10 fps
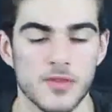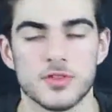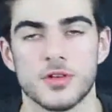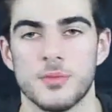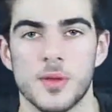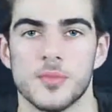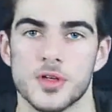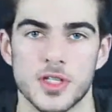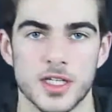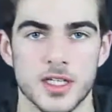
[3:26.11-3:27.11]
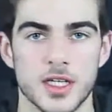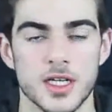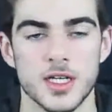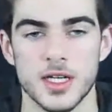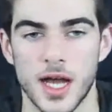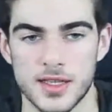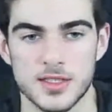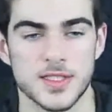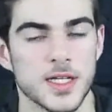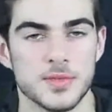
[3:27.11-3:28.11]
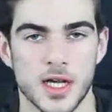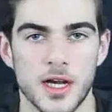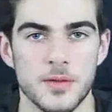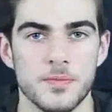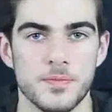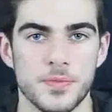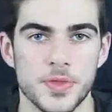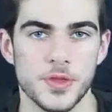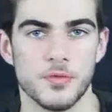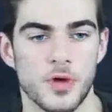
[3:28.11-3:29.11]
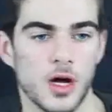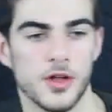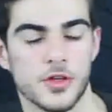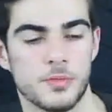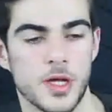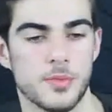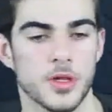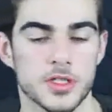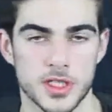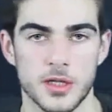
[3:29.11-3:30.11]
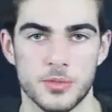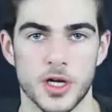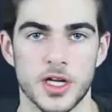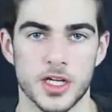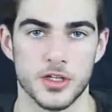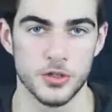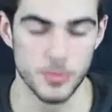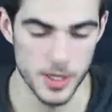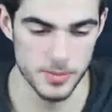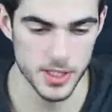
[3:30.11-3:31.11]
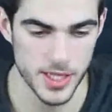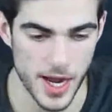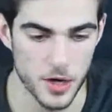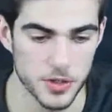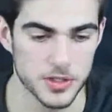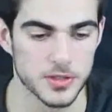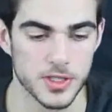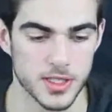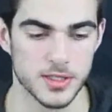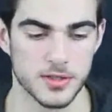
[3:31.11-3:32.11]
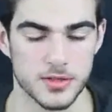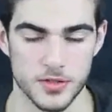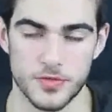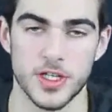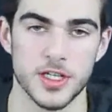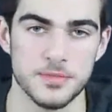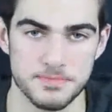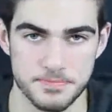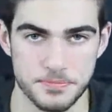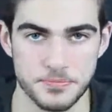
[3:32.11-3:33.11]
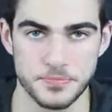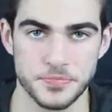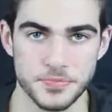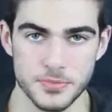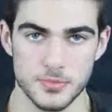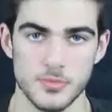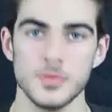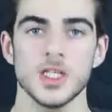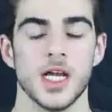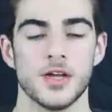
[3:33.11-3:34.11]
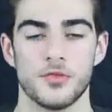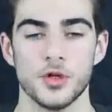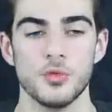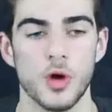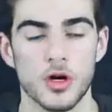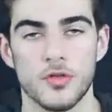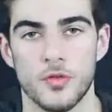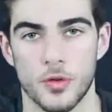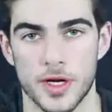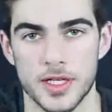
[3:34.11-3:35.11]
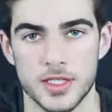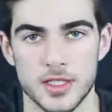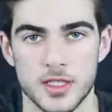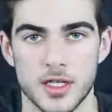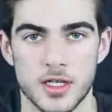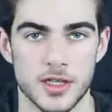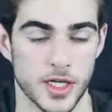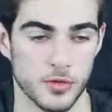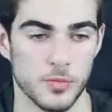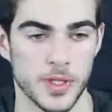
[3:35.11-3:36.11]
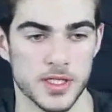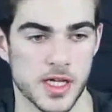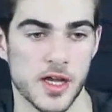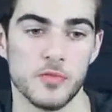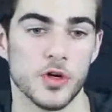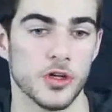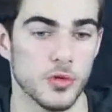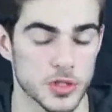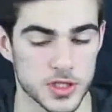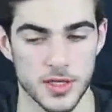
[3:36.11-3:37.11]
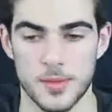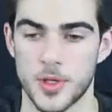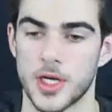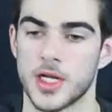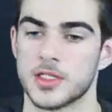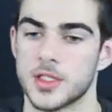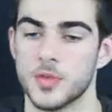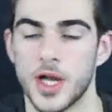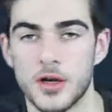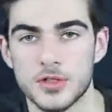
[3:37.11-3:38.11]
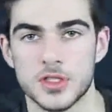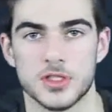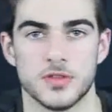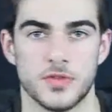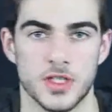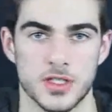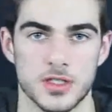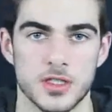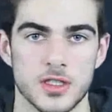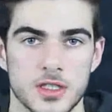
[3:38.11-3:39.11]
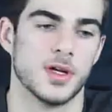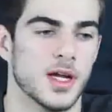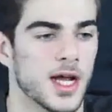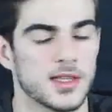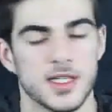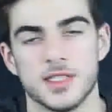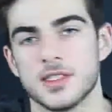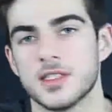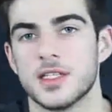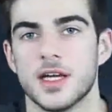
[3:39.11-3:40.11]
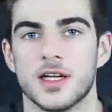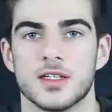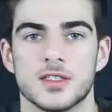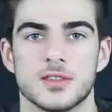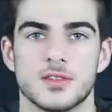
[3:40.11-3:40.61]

have to remember that at the same time, while other people are celebrating and you might be down and defeated, if you work for it, there will be a time where you're celebrating and someone else is defeated. At the end of the day,